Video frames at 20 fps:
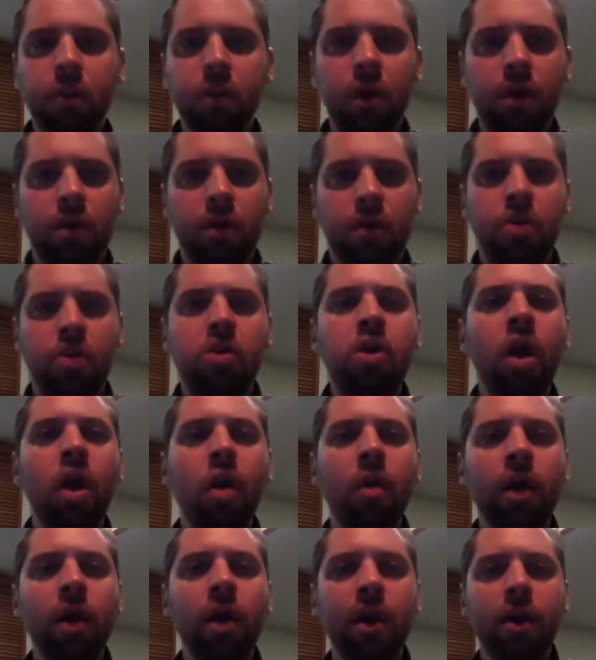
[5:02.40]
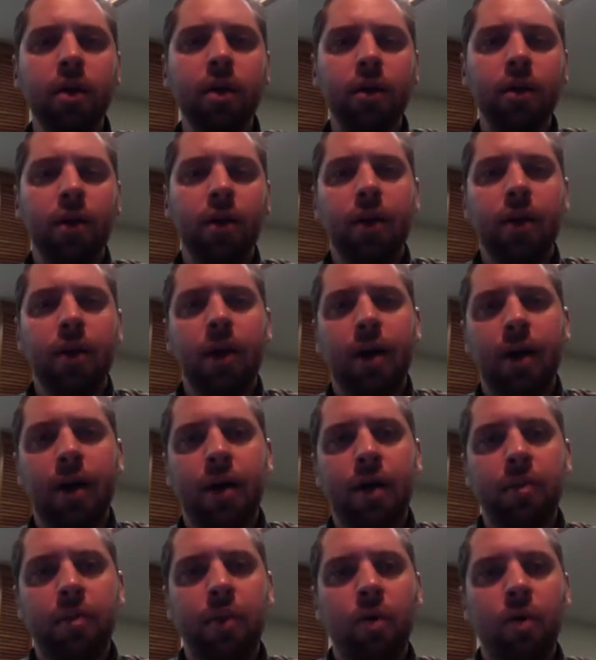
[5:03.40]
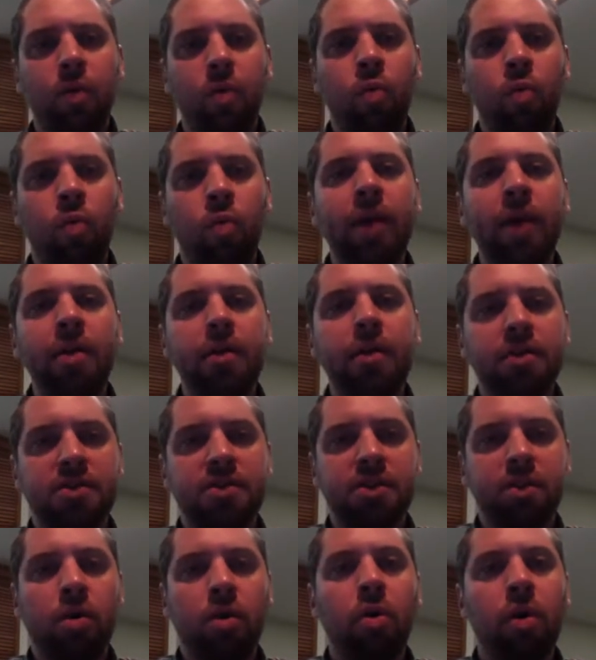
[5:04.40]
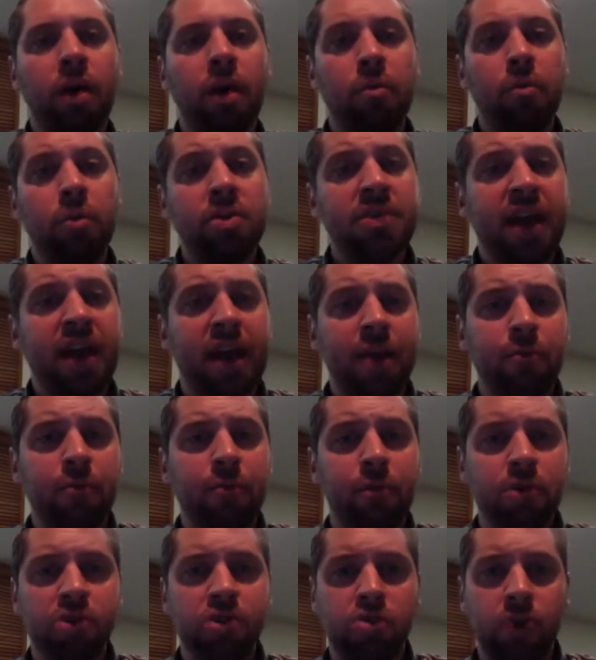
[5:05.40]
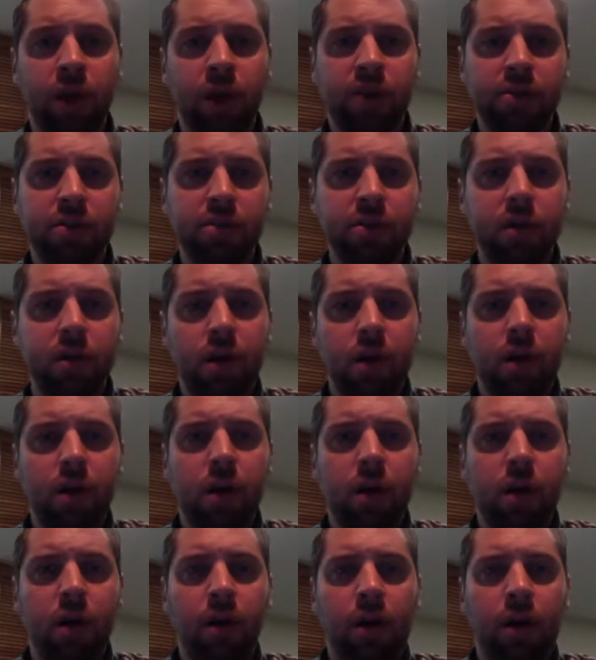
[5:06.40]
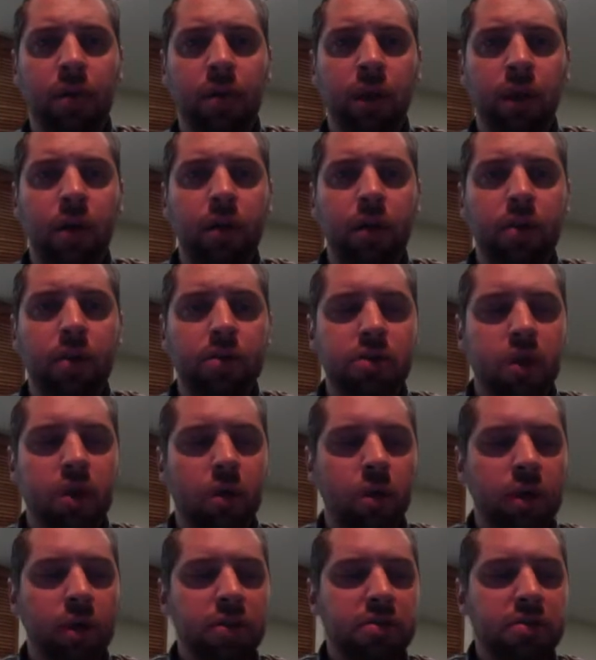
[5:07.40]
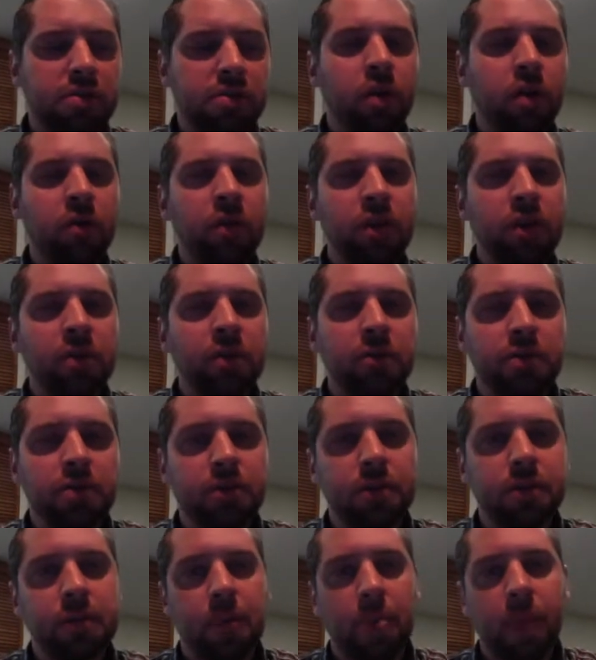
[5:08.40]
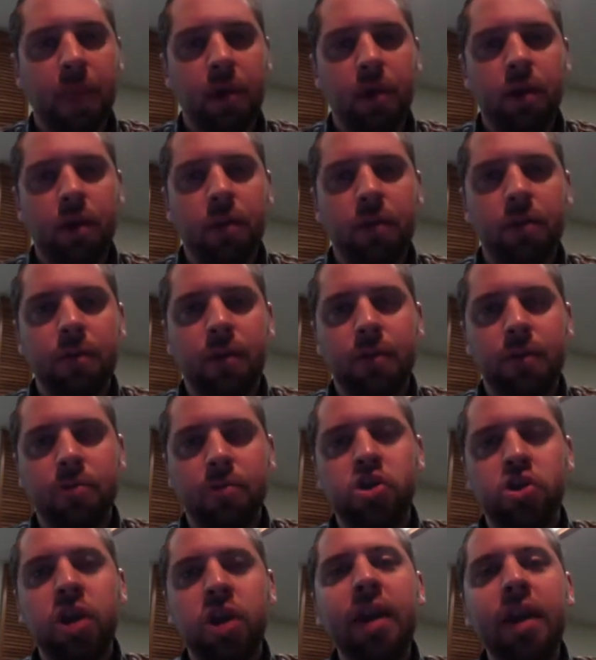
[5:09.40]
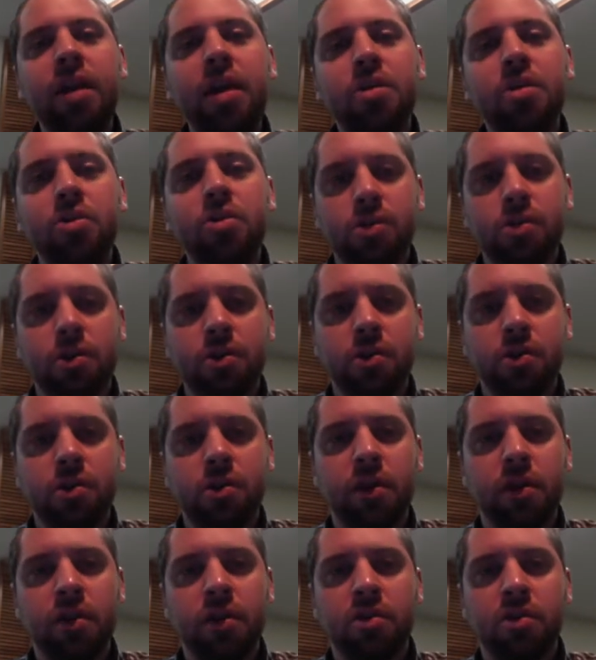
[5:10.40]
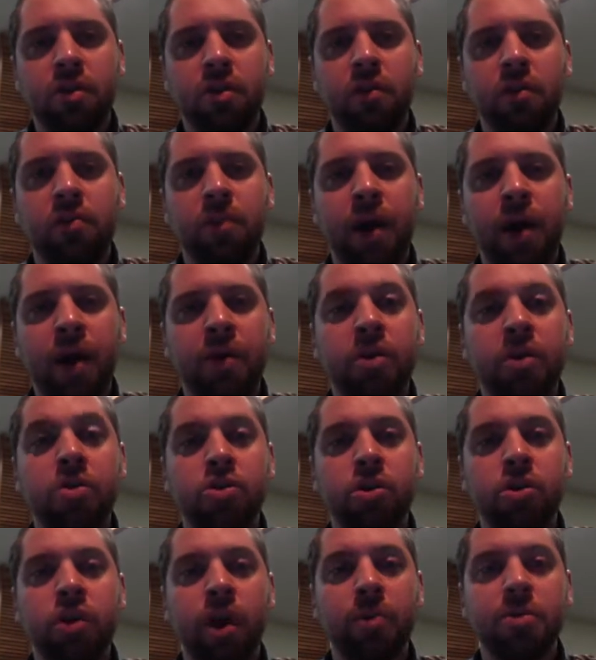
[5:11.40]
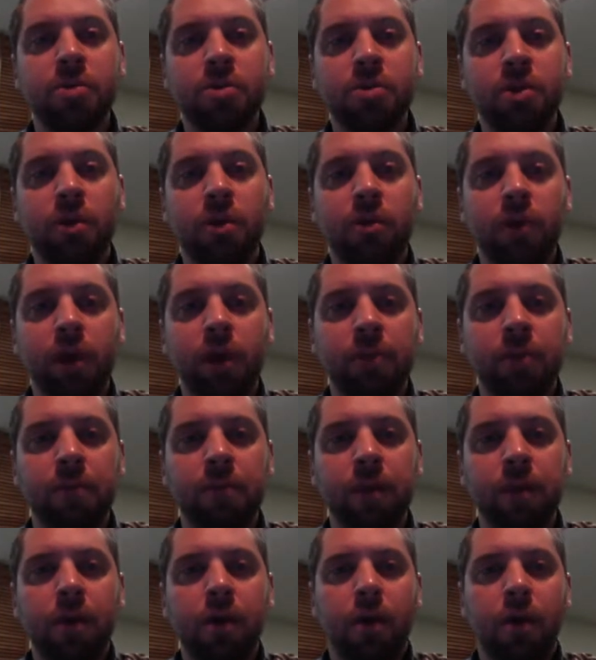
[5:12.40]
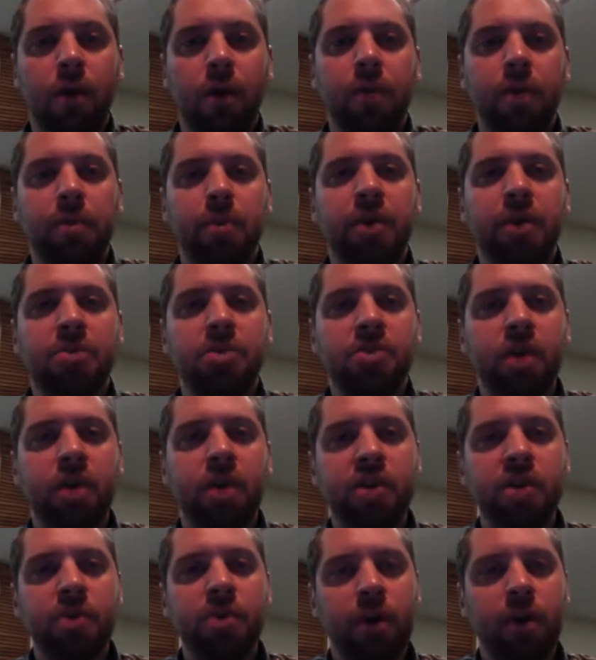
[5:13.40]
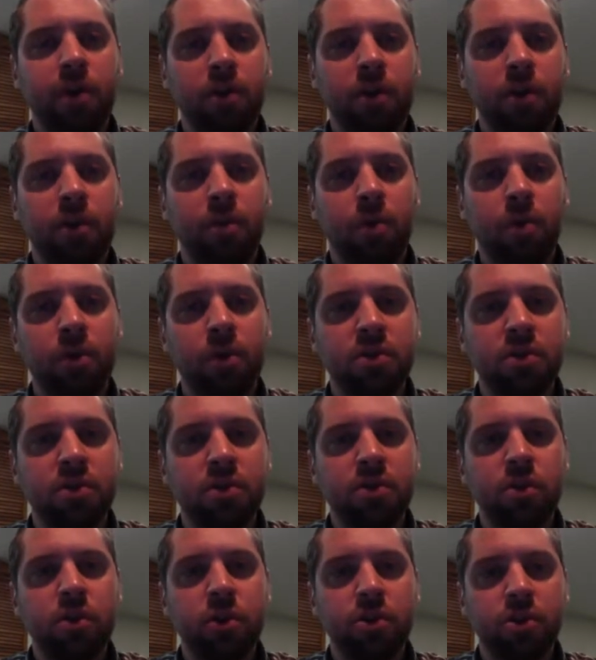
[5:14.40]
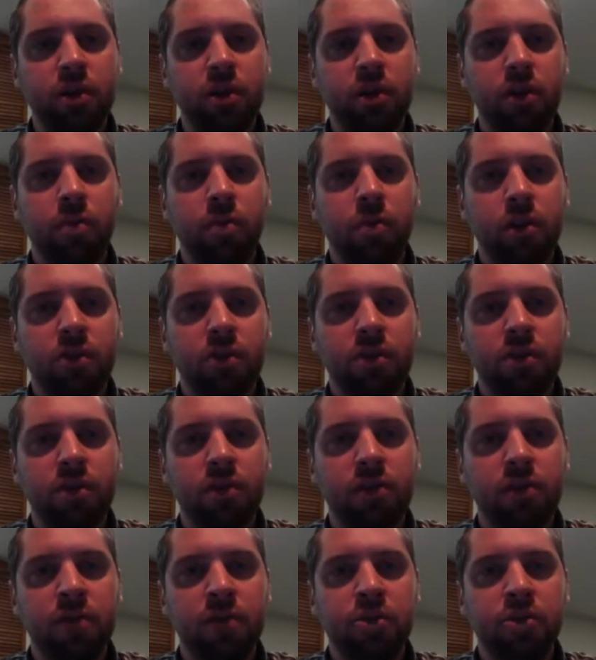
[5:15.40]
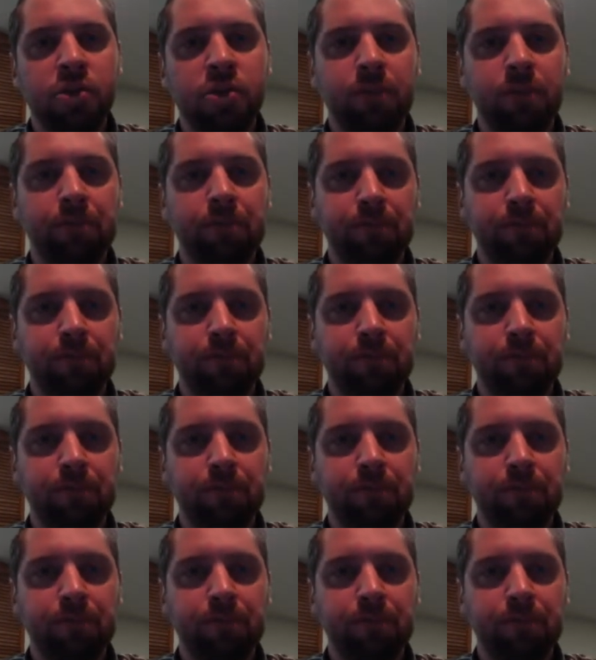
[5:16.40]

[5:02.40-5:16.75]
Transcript: knowing when to have restraint. All right. So conservatives, change to the conservative mind should come slowly. All right, because he talks about here the importance of tradition, the importance of convention,